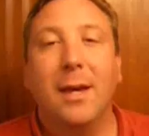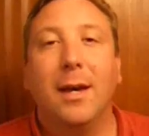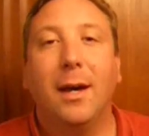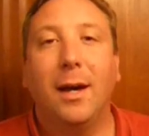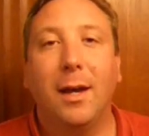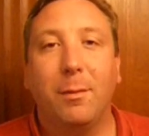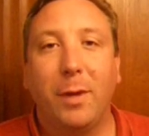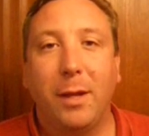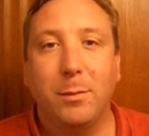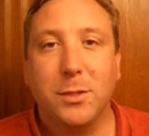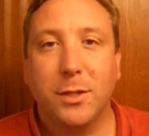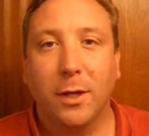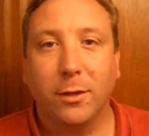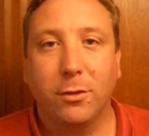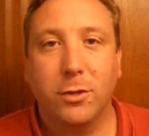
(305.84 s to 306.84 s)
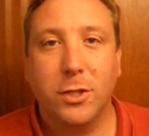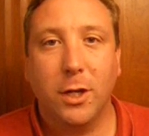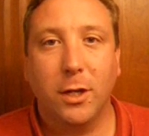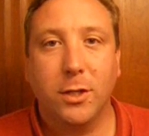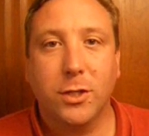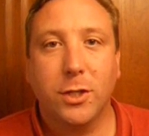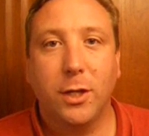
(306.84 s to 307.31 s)
Hi, my name is Doctor
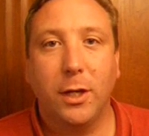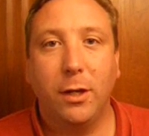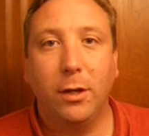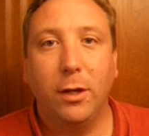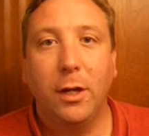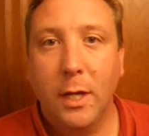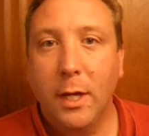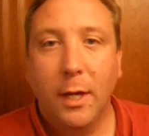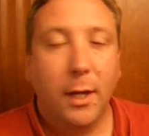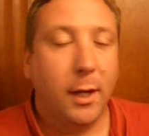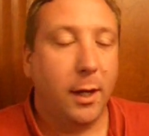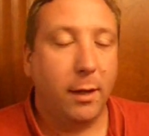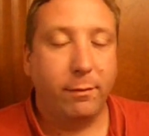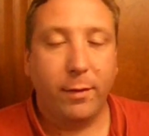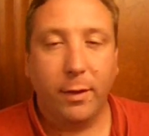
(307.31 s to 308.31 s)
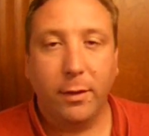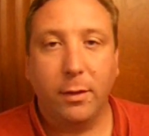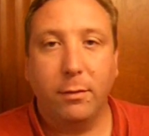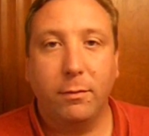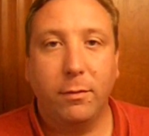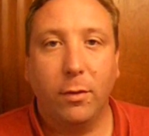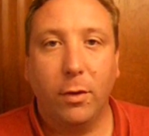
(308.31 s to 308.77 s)
John Schneider. I find it
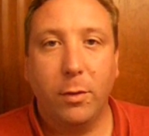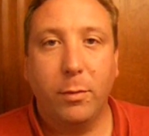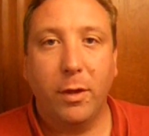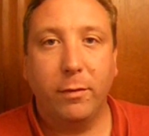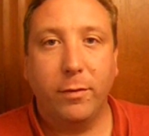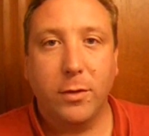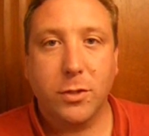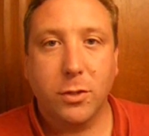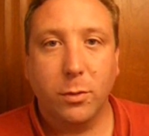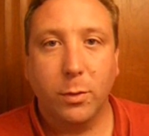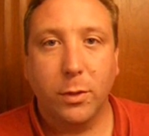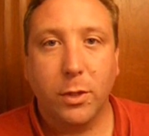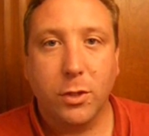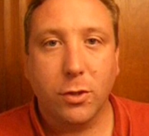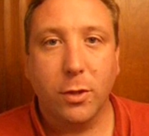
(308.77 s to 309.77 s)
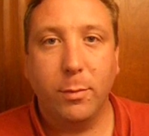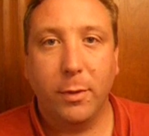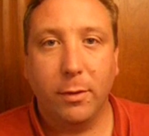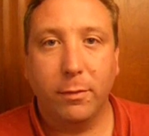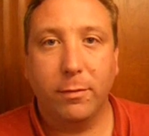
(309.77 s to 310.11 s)
very beneficial with the treatment